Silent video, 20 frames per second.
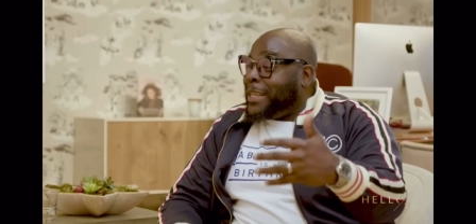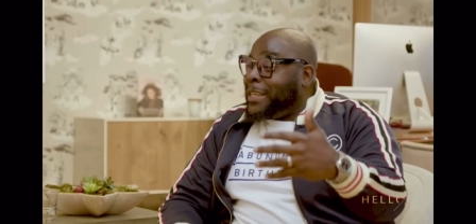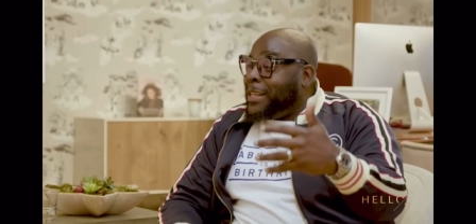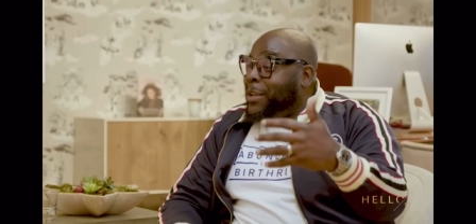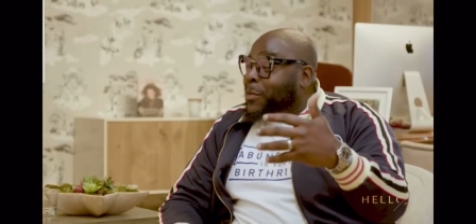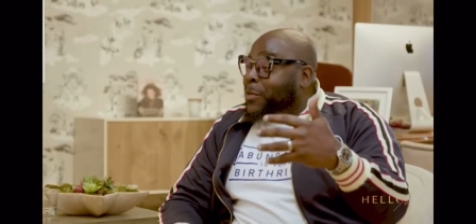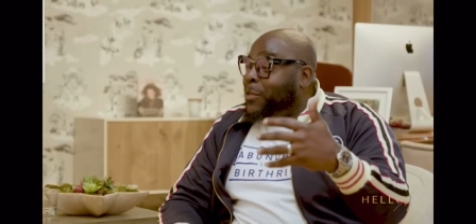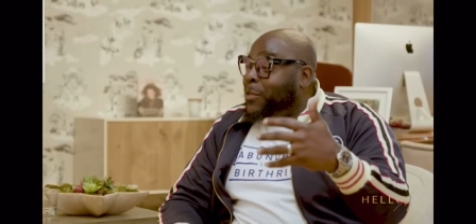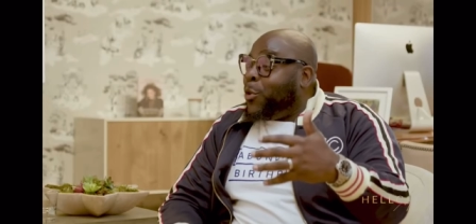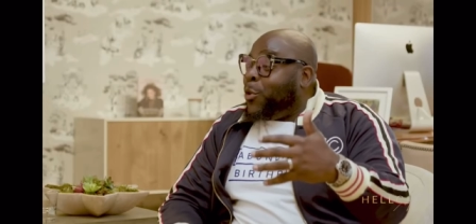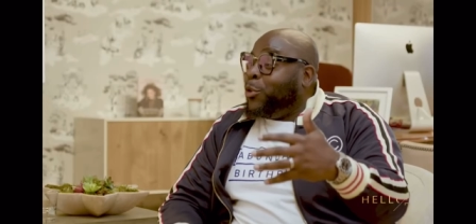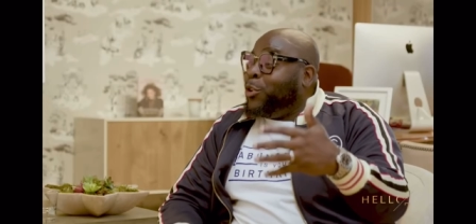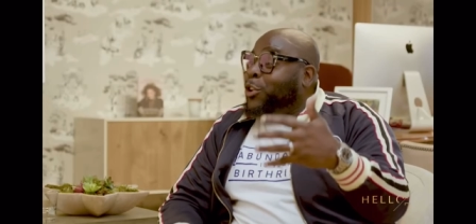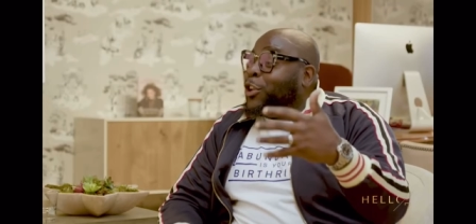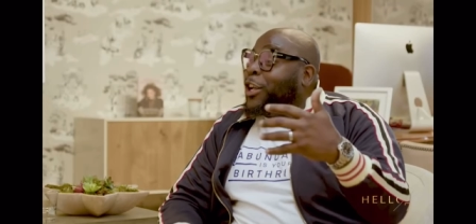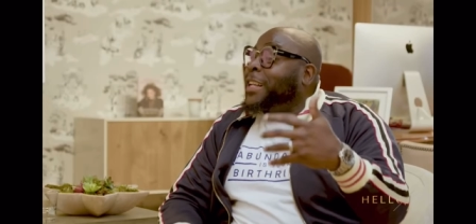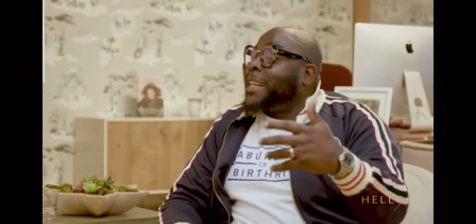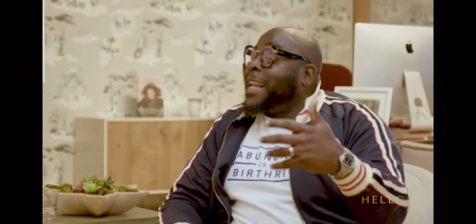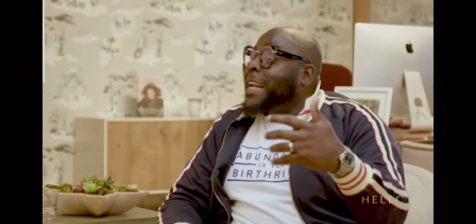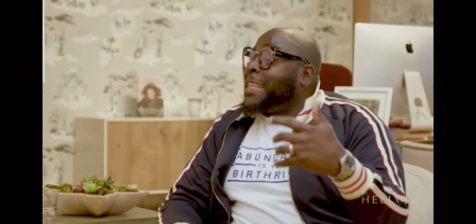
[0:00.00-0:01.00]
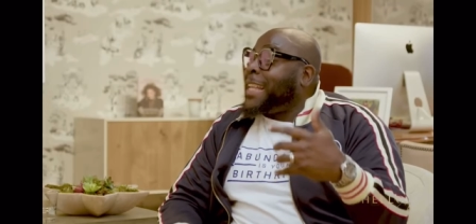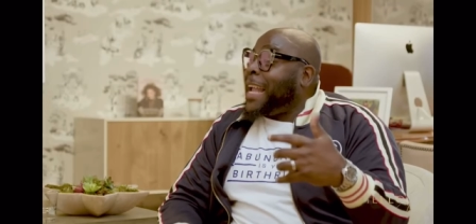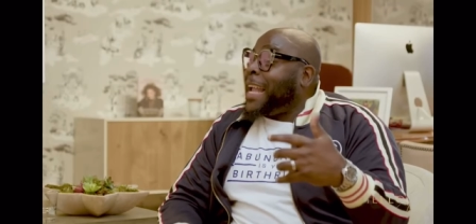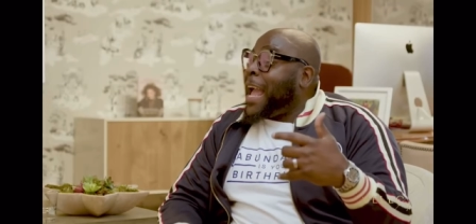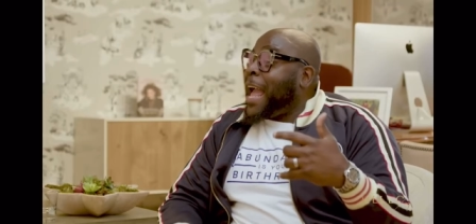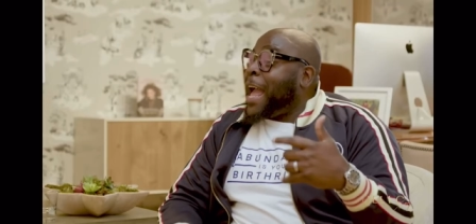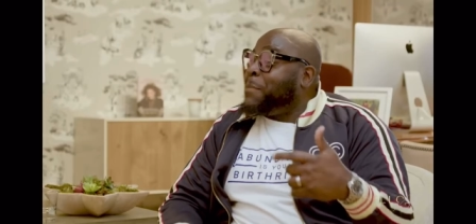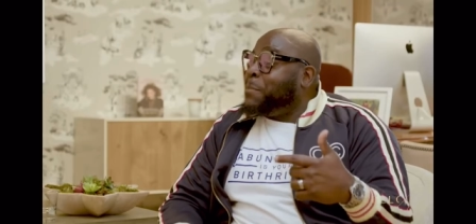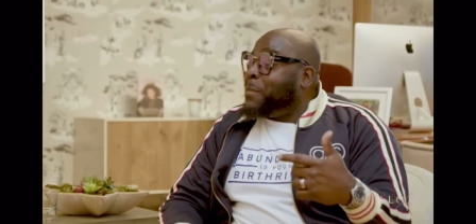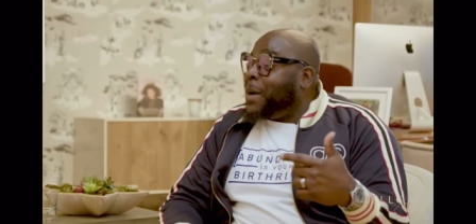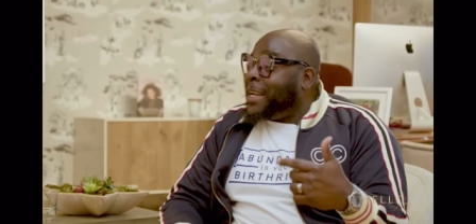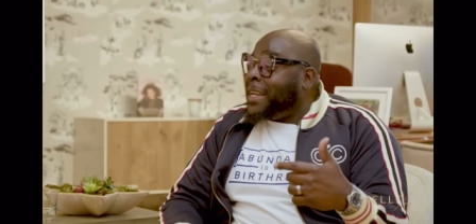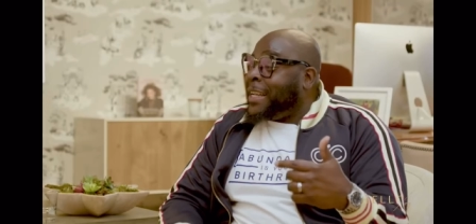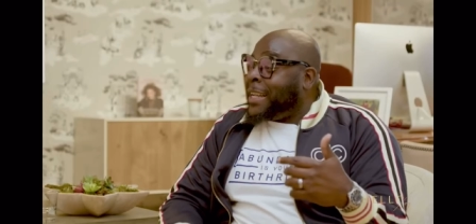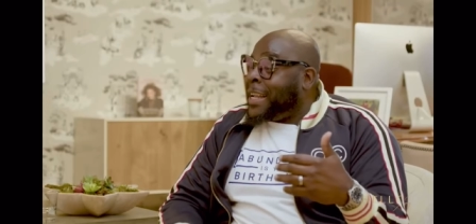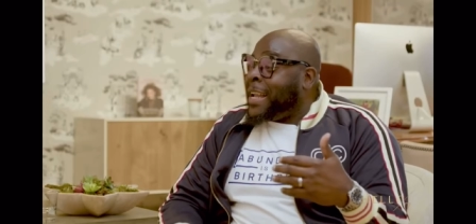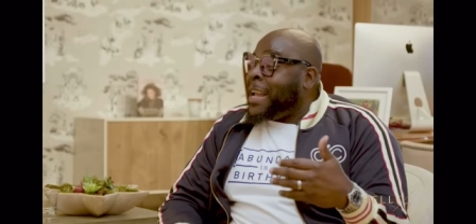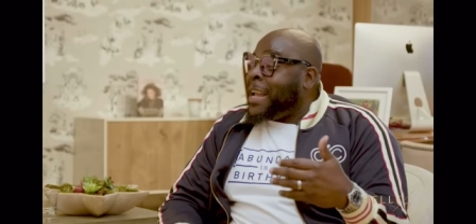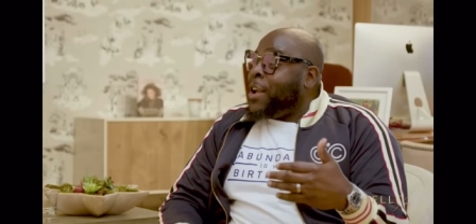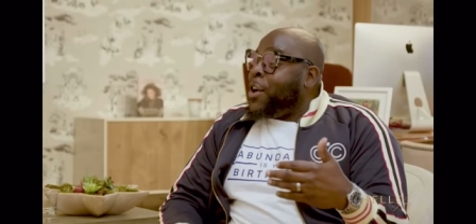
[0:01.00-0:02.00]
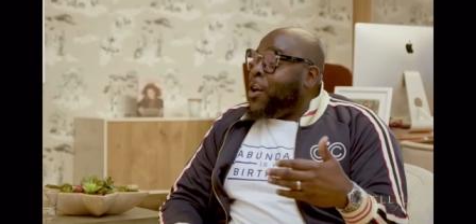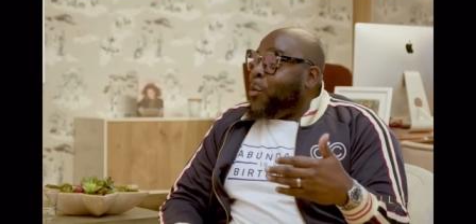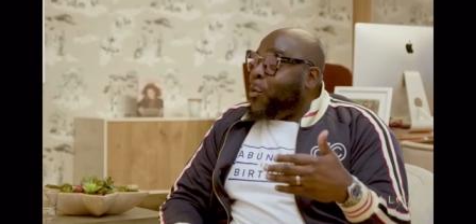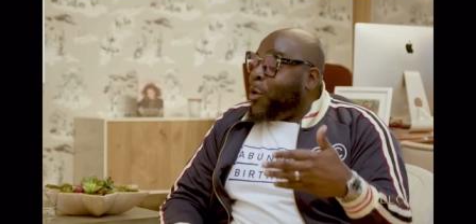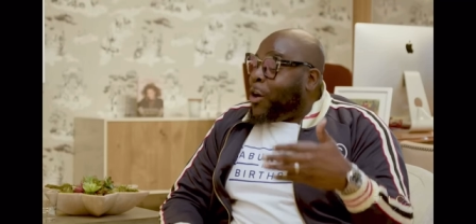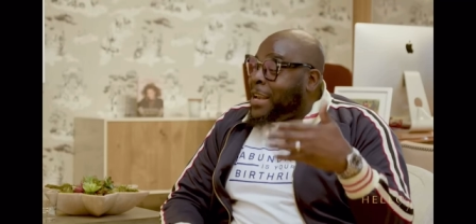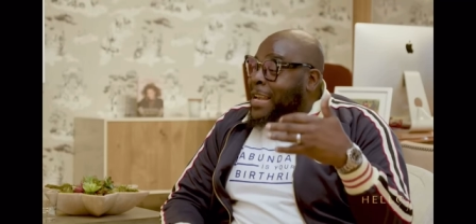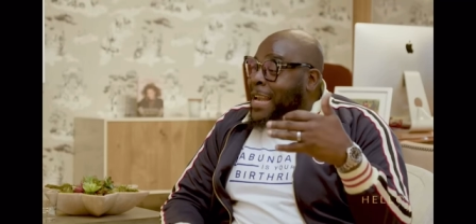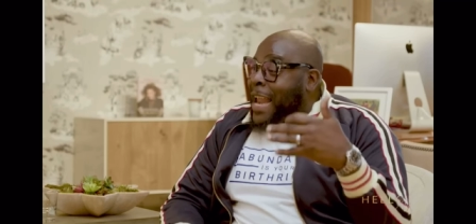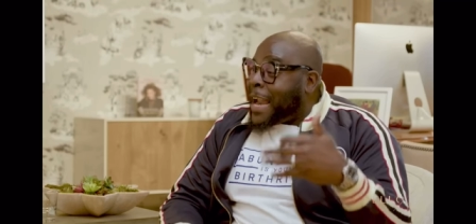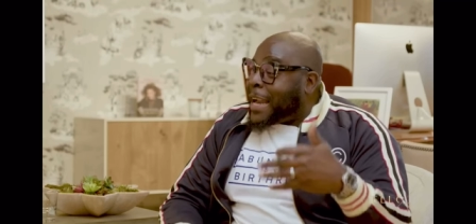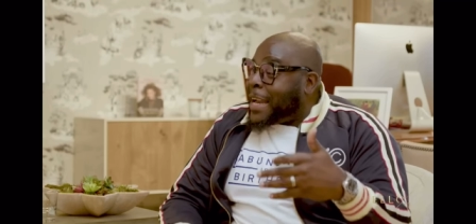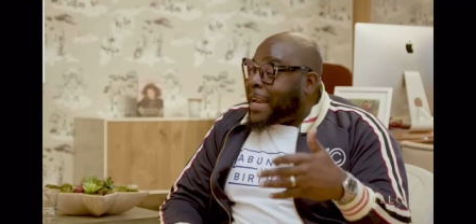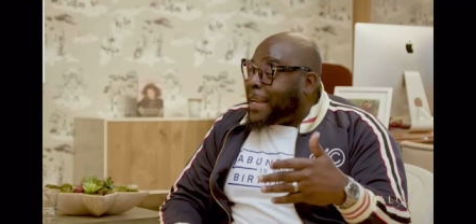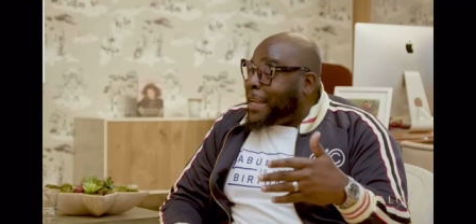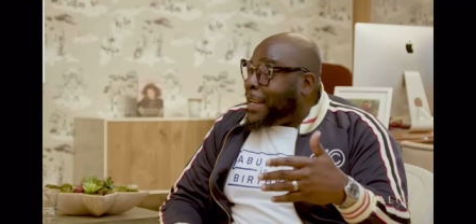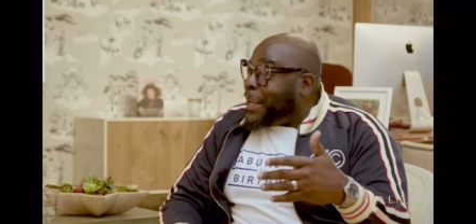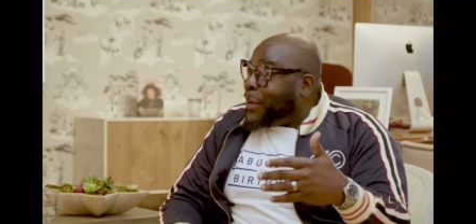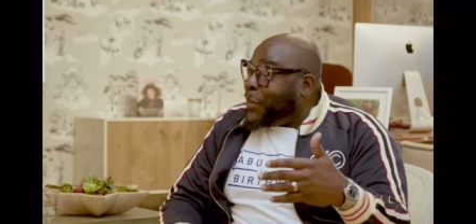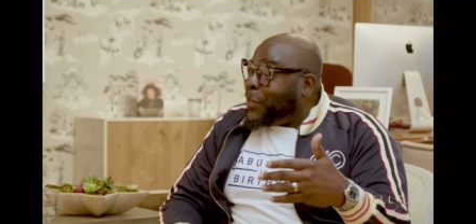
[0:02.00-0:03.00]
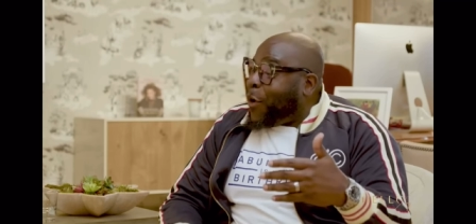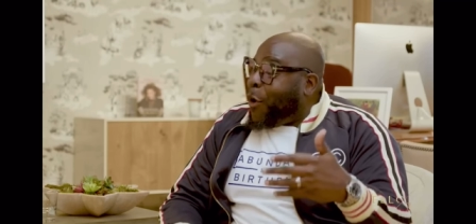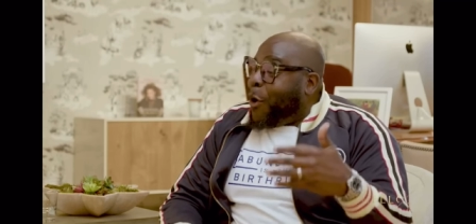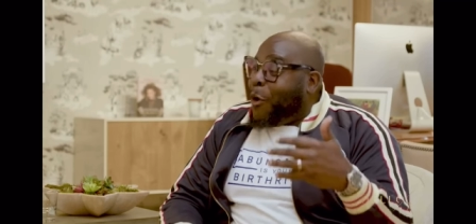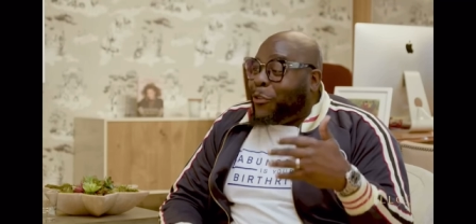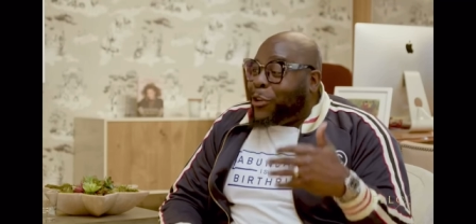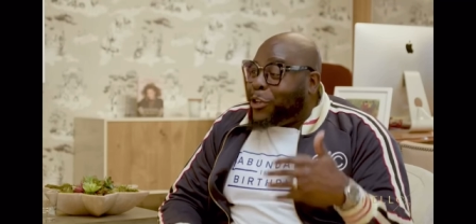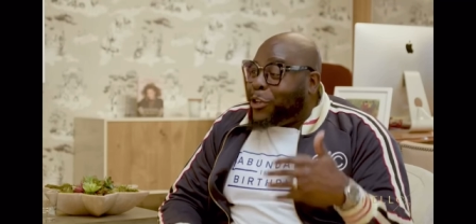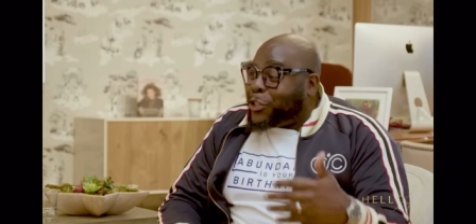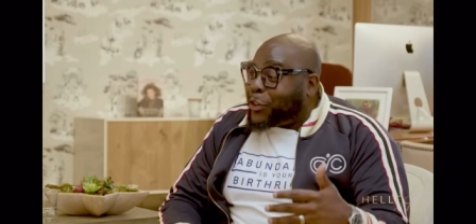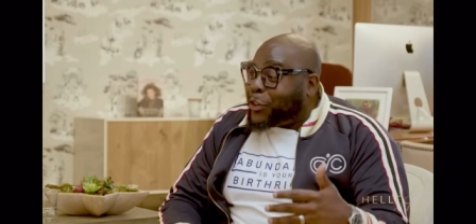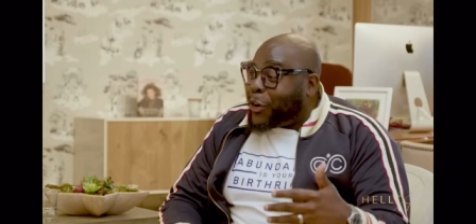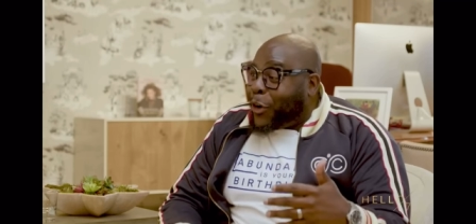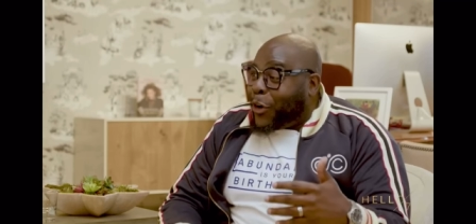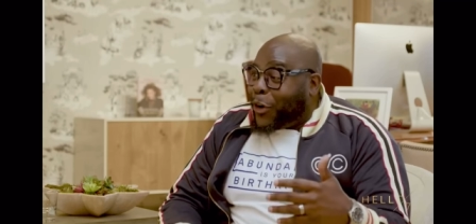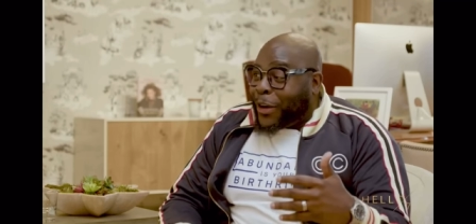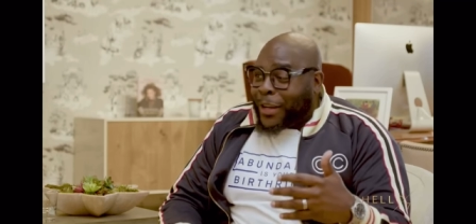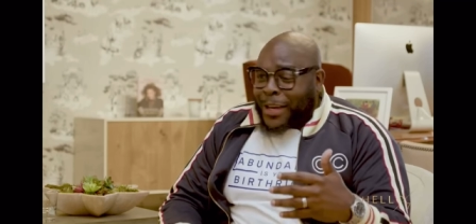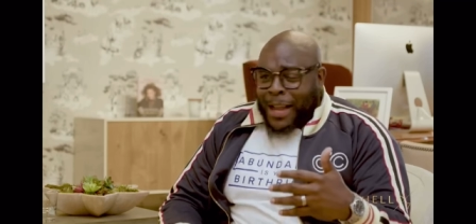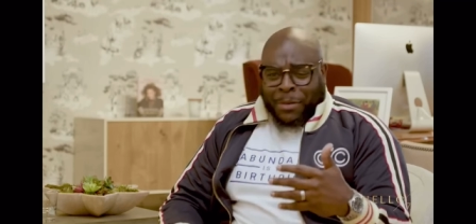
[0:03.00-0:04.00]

the who look like they have money were negative, overdrawn.